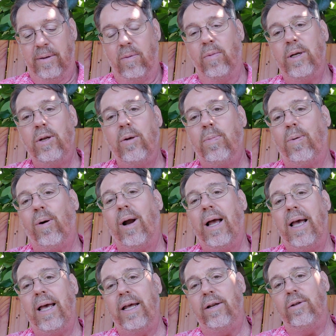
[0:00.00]
When you
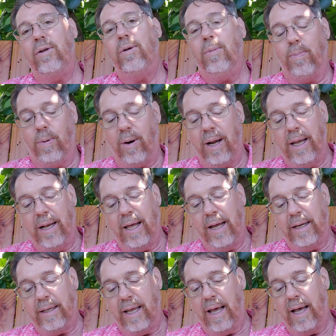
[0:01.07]
pray, do you pray
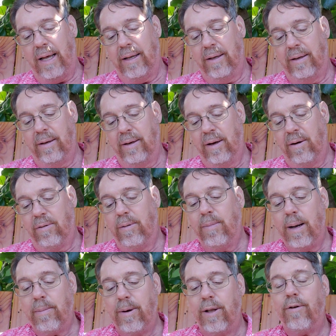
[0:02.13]
like that?
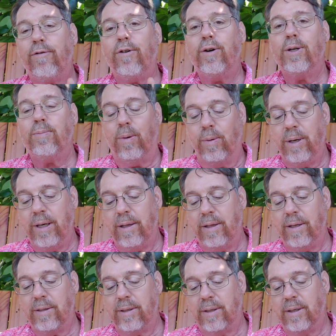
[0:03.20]
Remember first point of
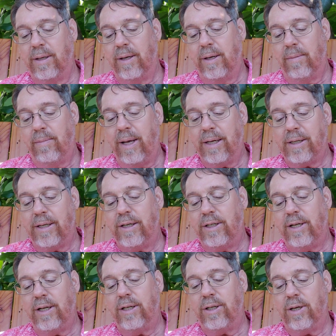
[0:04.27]
this message
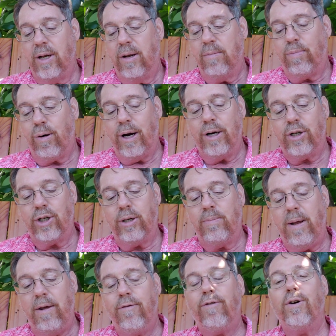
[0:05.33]
is prayer should
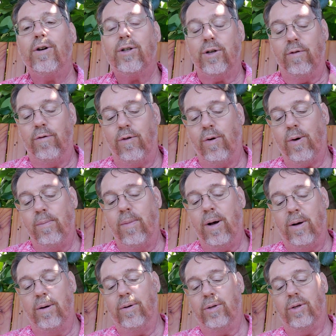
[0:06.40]
be first and
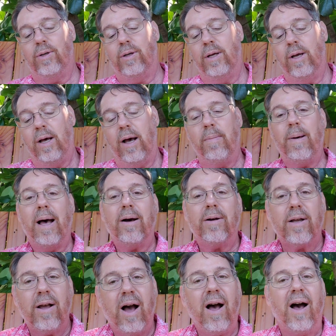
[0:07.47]
foremost
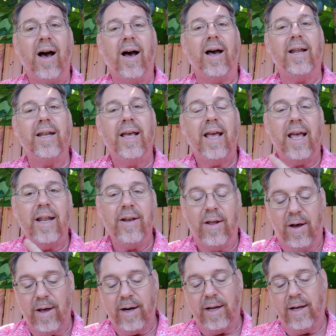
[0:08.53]
about God and
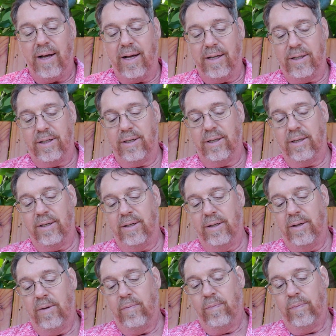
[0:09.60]
not us.
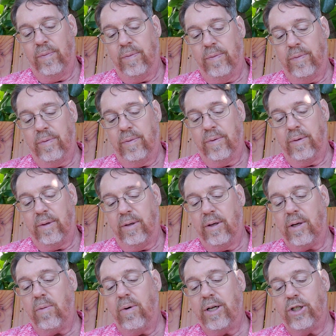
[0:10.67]

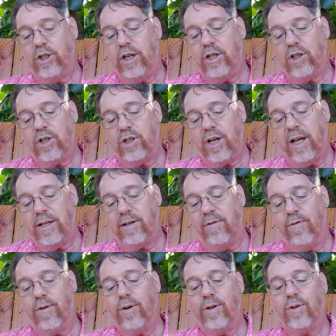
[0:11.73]
Look at what Jesus says
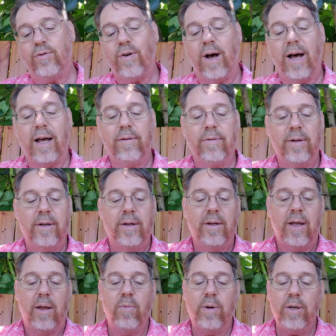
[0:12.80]
in verse 5.
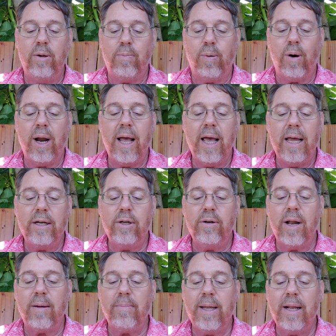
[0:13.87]
And when you pray, do
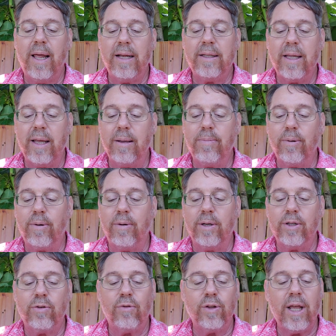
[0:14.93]
not be like the
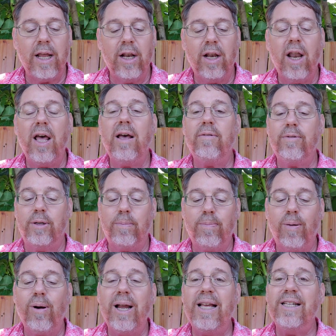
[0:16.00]
hypocrites, for they love to
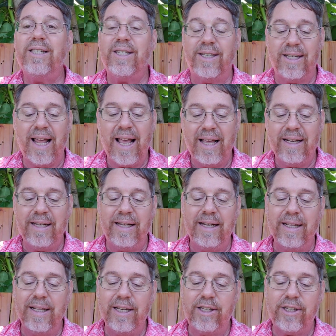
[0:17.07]
pray standing
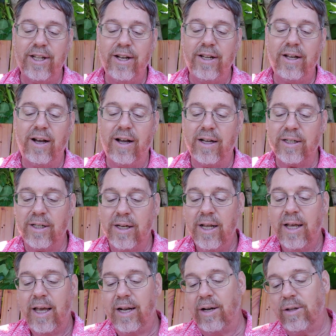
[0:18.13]
in the synagogues
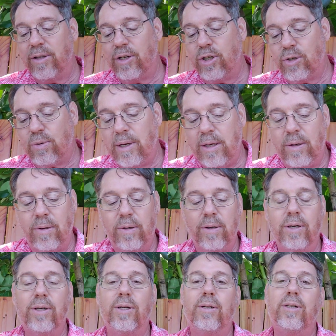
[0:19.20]
and on the street
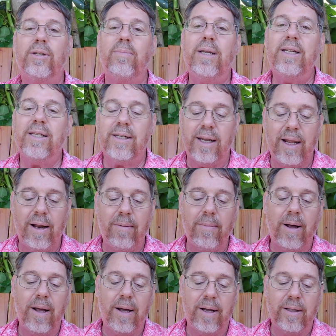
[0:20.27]
corners to be seen
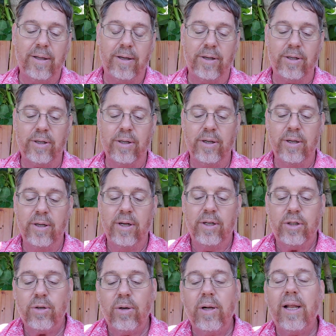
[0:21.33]
by others.
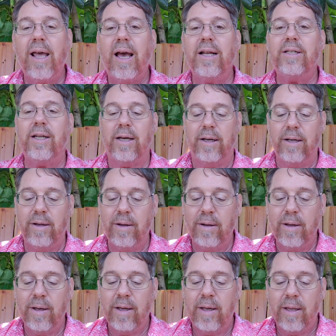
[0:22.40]
Truly I tell you,
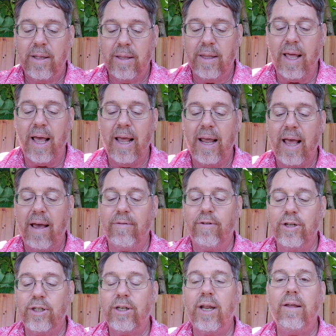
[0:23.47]
they have
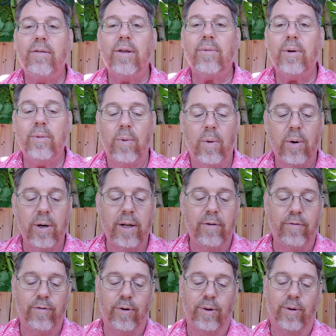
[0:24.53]
received the reward
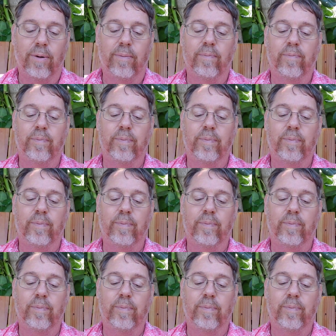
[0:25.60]
in full.